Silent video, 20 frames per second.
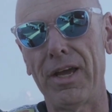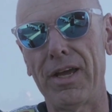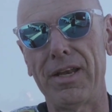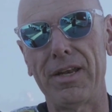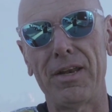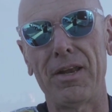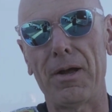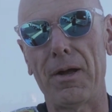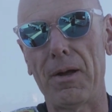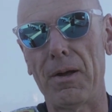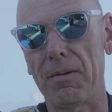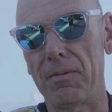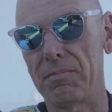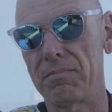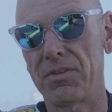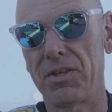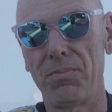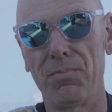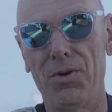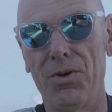and
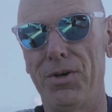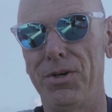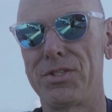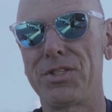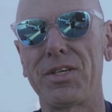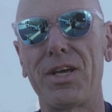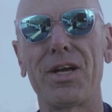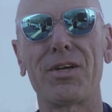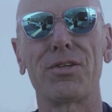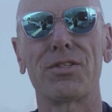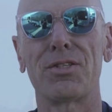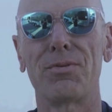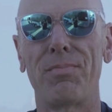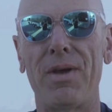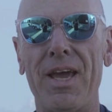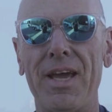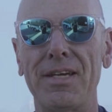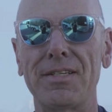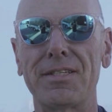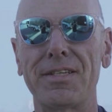the motorcycle's
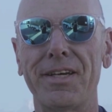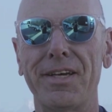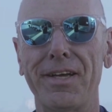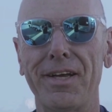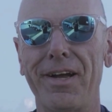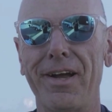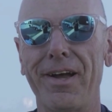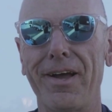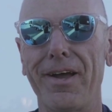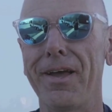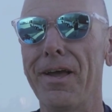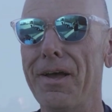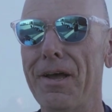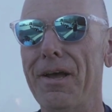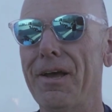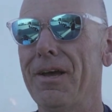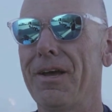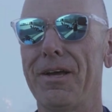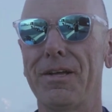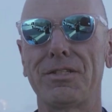amazing.
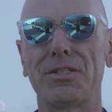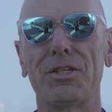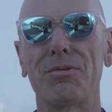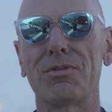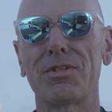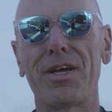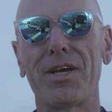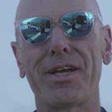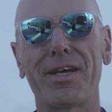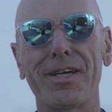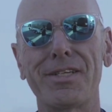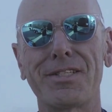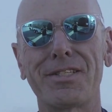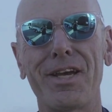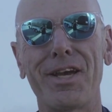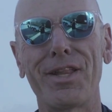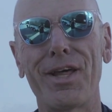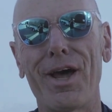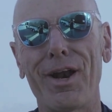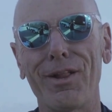Seems like I
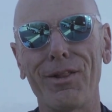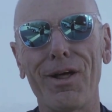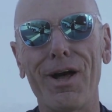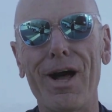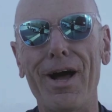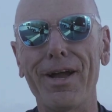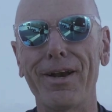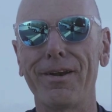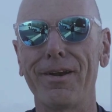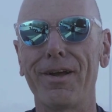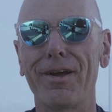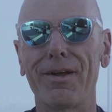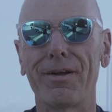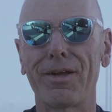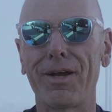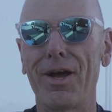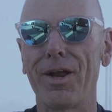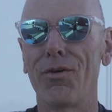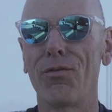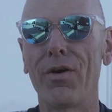say that a lot. I
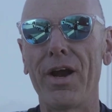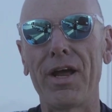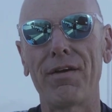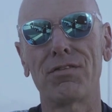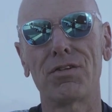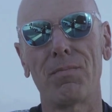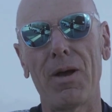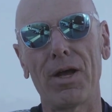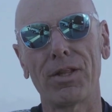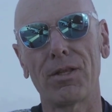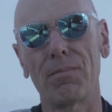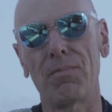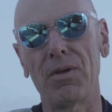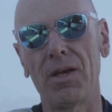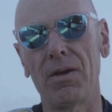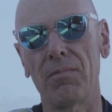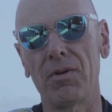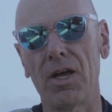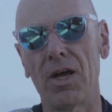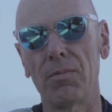kind of raved about the
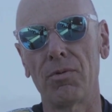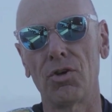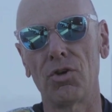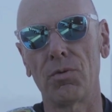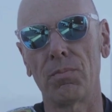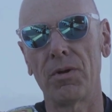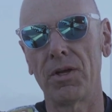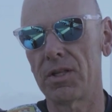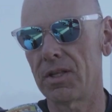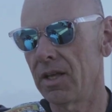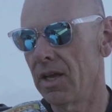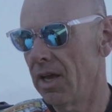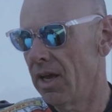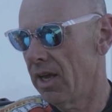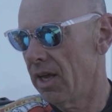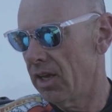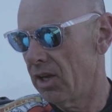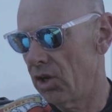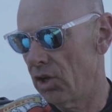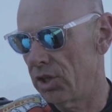BMW, but
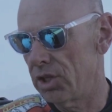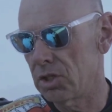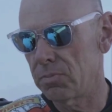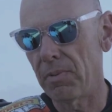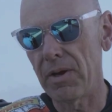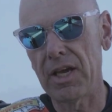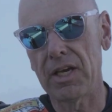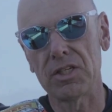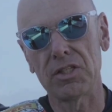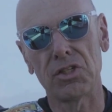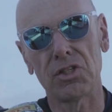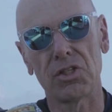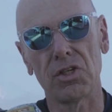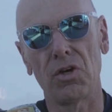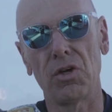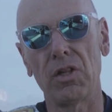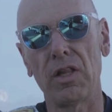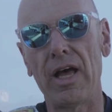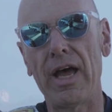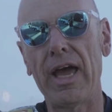you know, this bike is
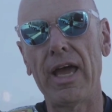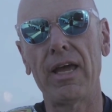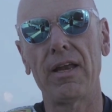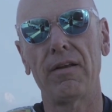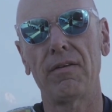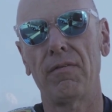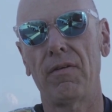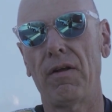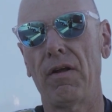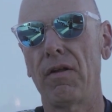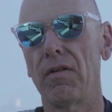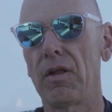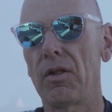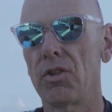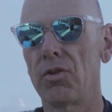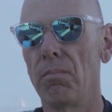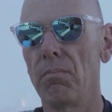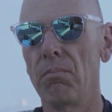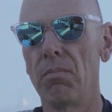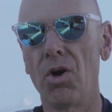so light.
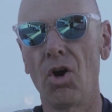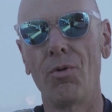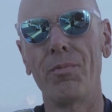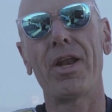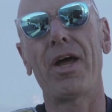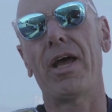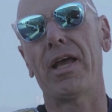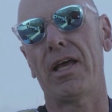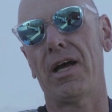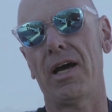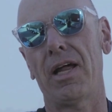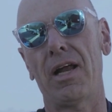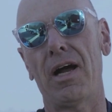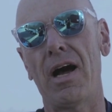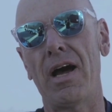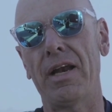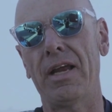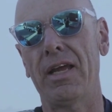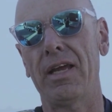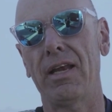The moment I got
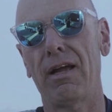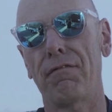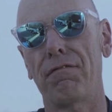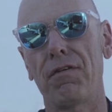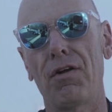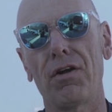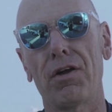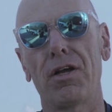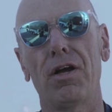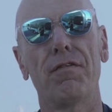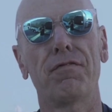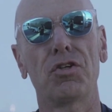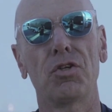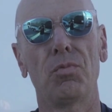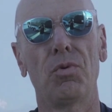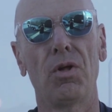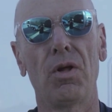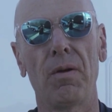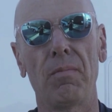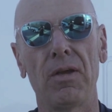on it, I felt
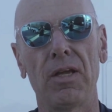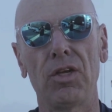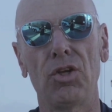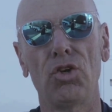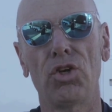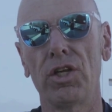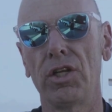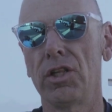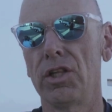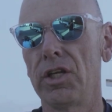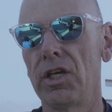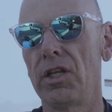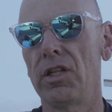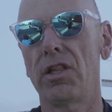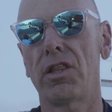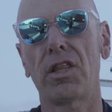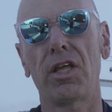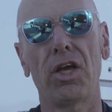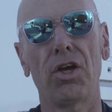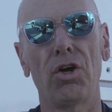comfortable. I mean, you can lean
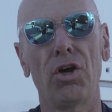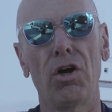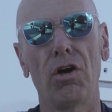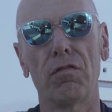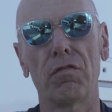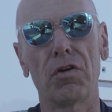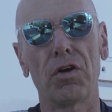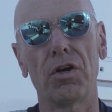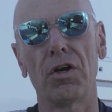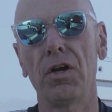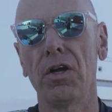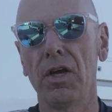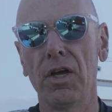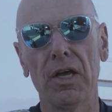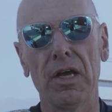the thing over